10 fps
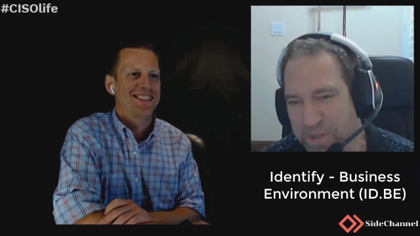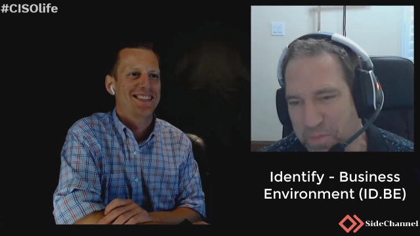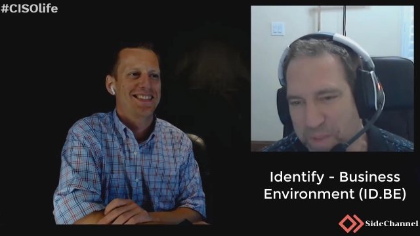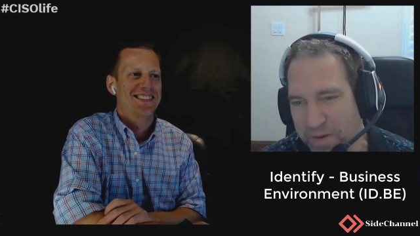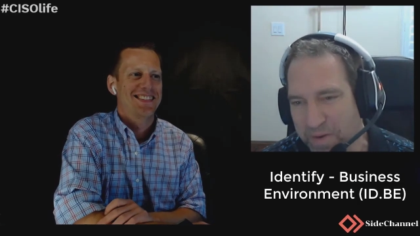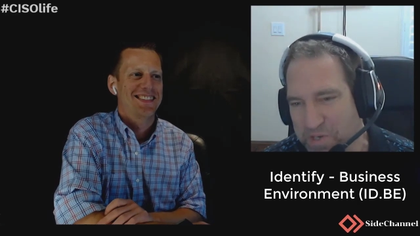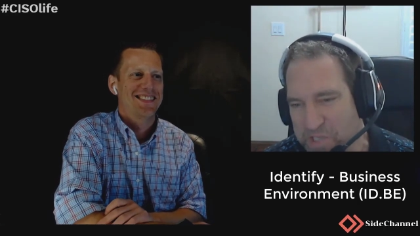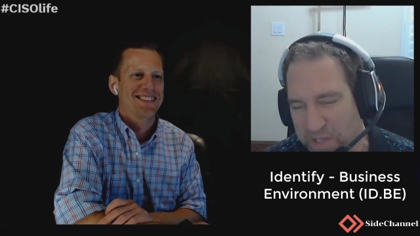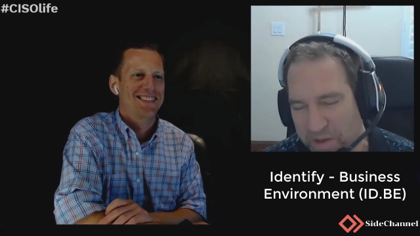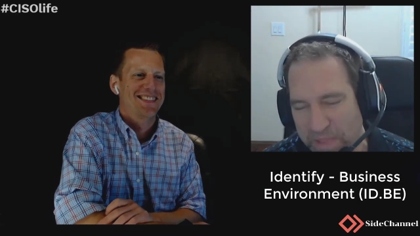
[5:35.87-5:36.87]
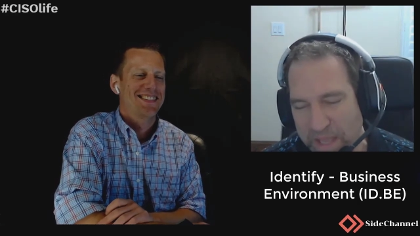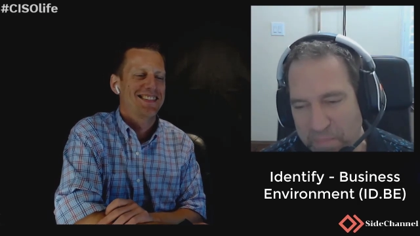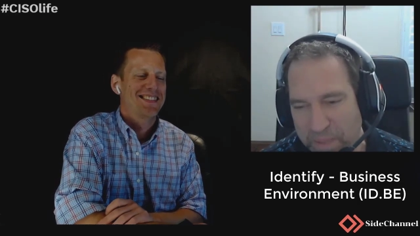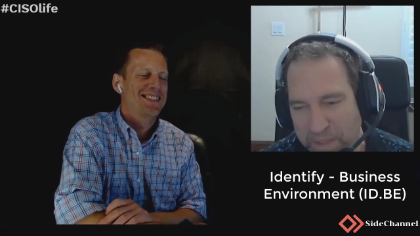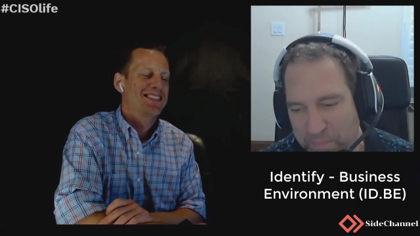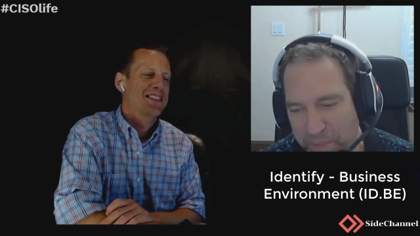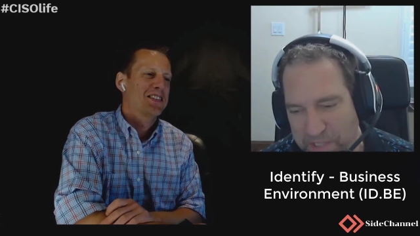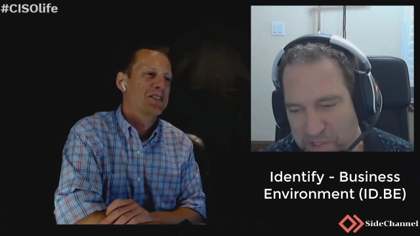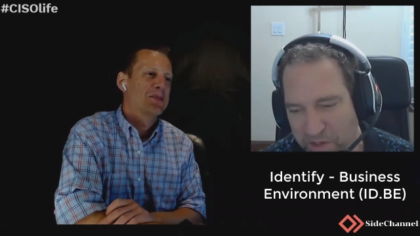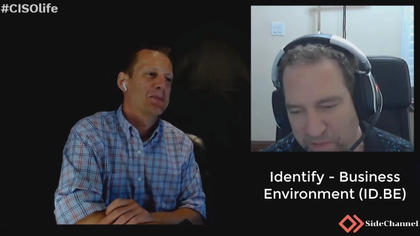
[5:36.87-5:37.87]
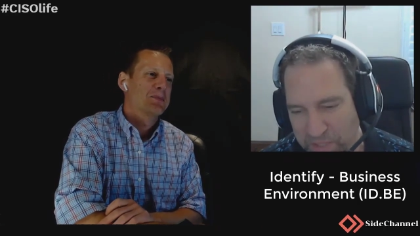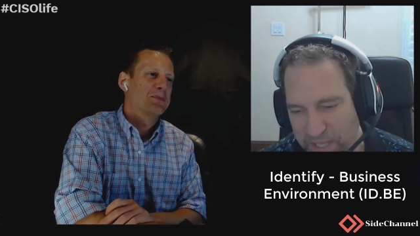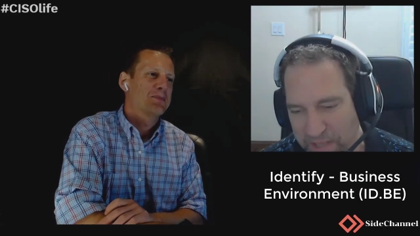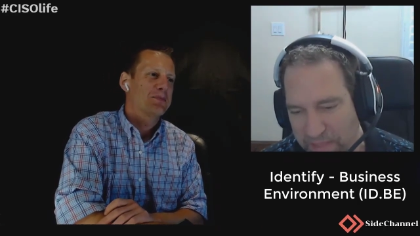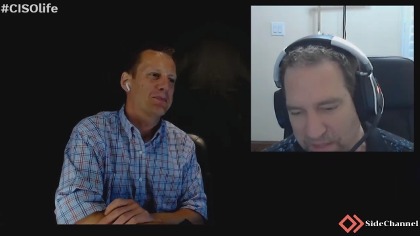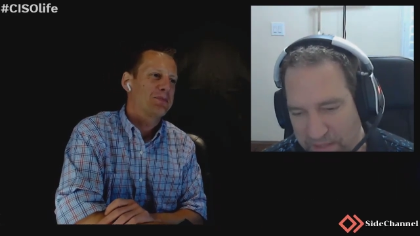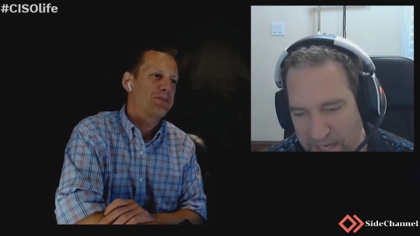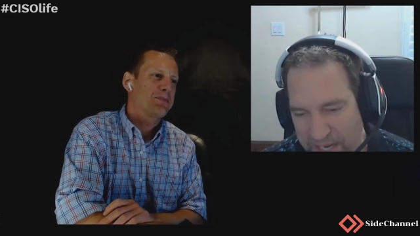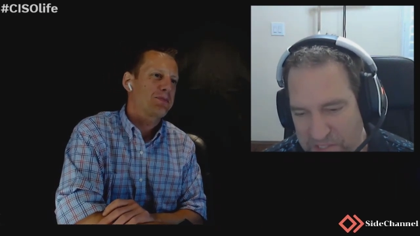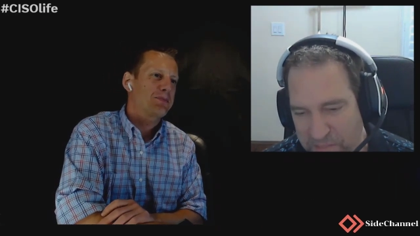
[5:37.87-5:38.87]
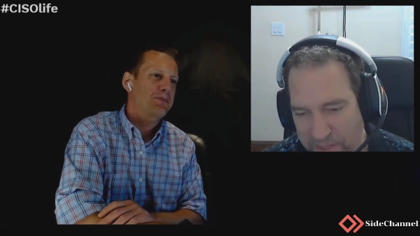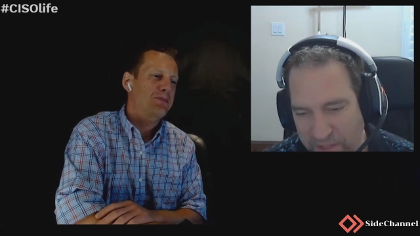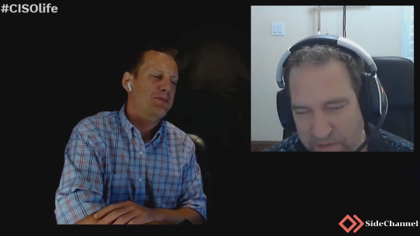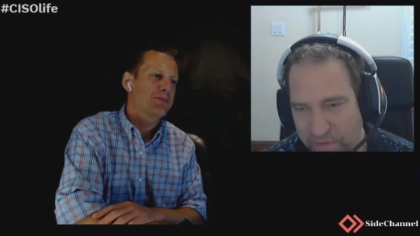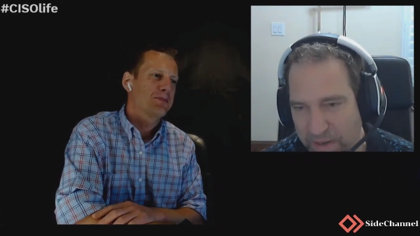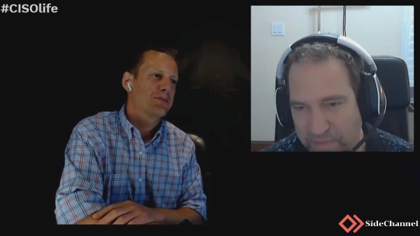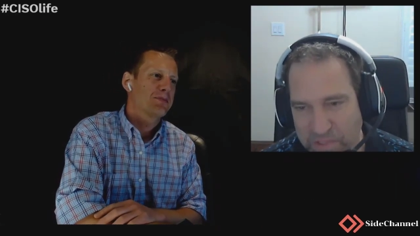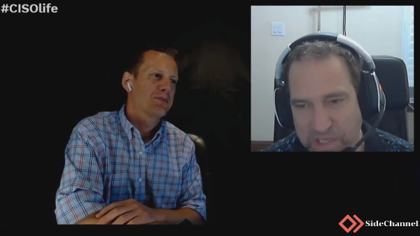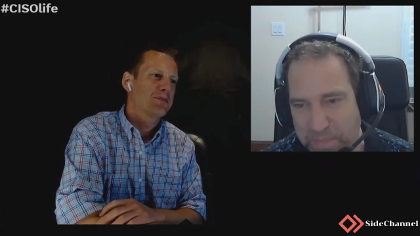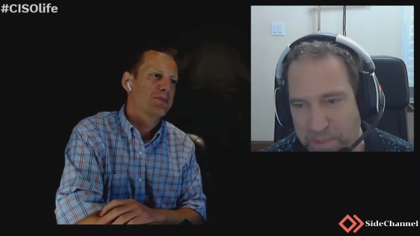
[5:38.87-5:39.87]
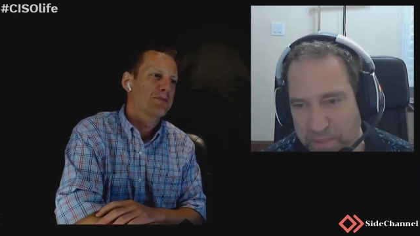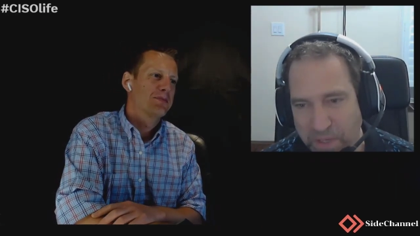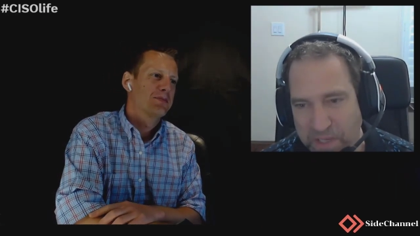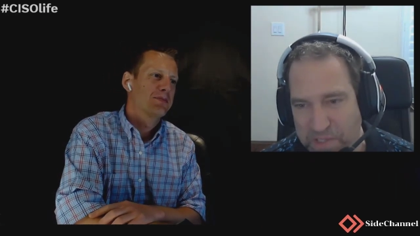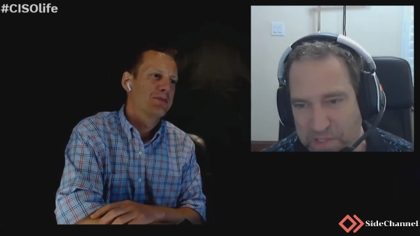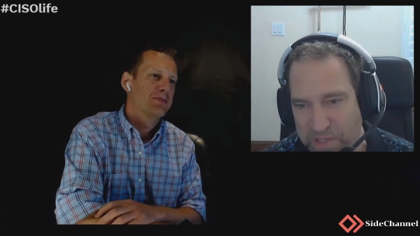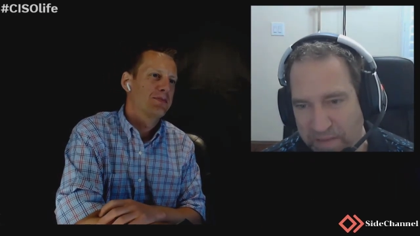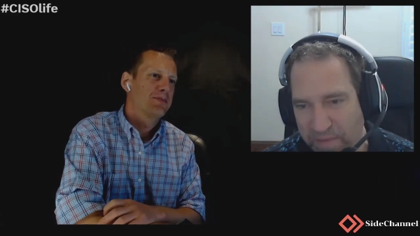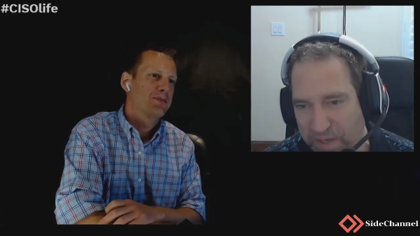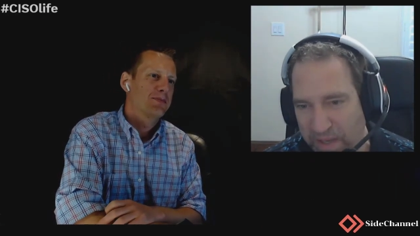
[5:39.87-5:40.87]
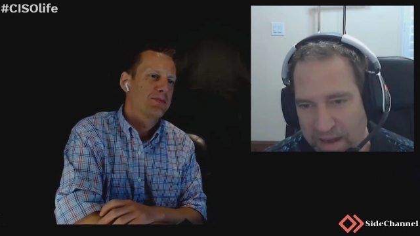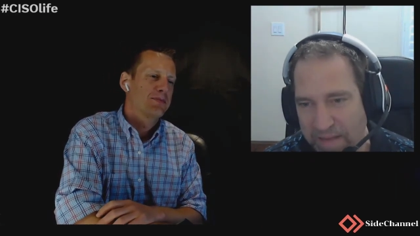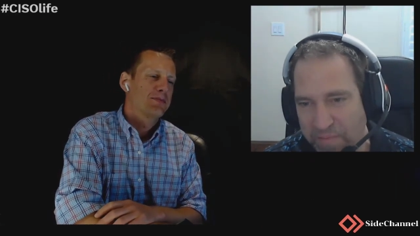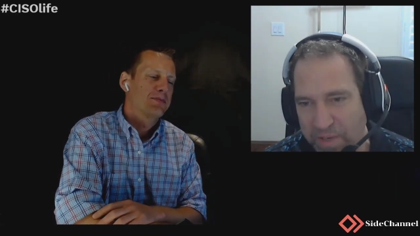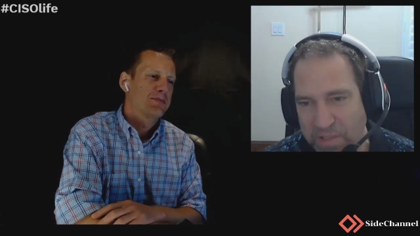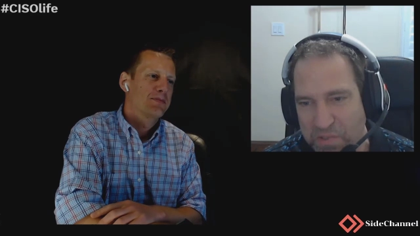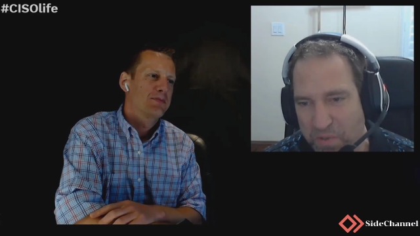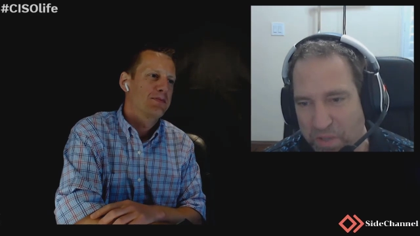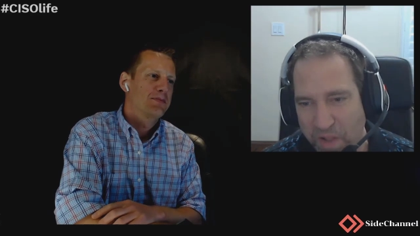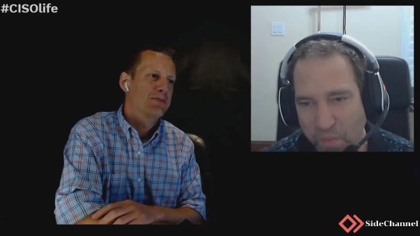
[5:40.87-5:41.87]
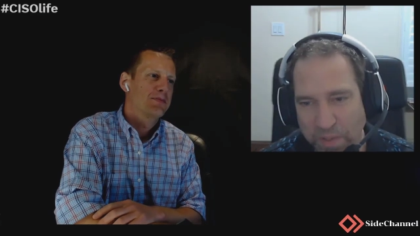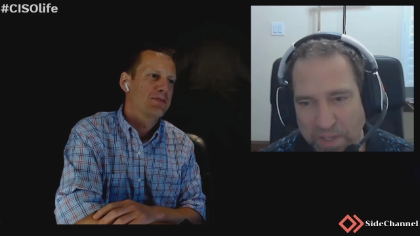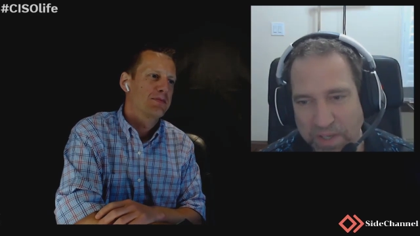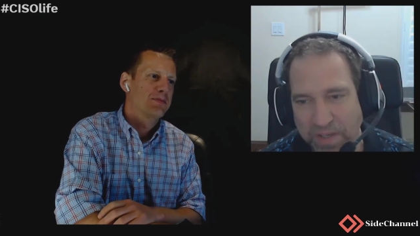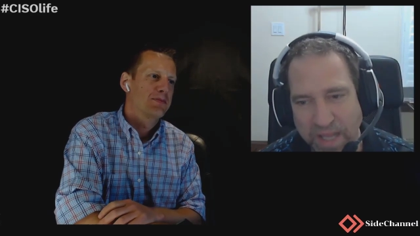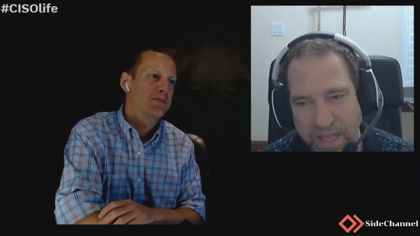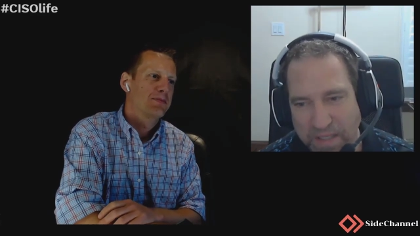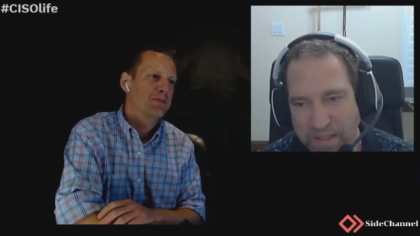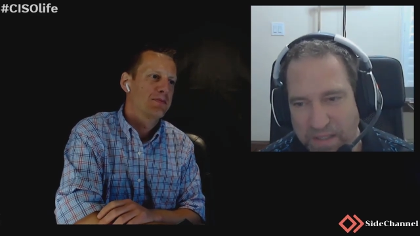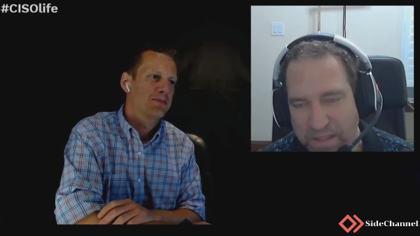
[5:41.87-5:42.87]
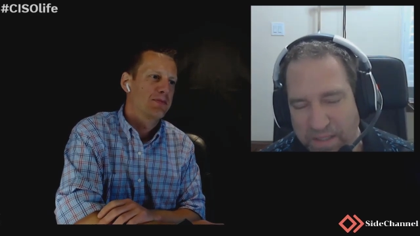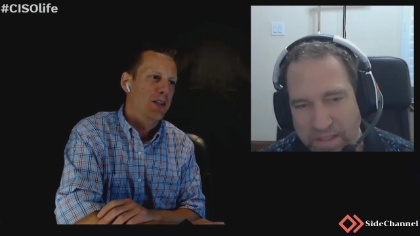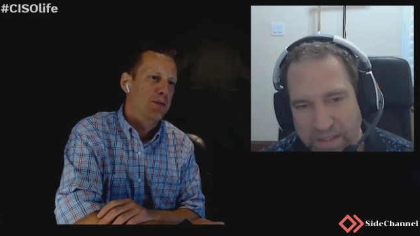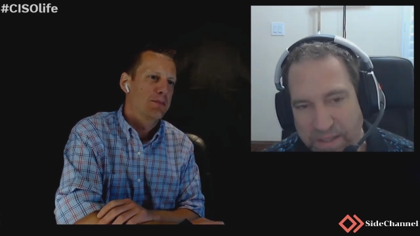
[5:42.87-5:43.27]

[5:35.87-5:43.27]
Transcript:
Speaker 1: you better understand all that but but it's an overlay that that has to be there for every step of the process every every control all 108 yep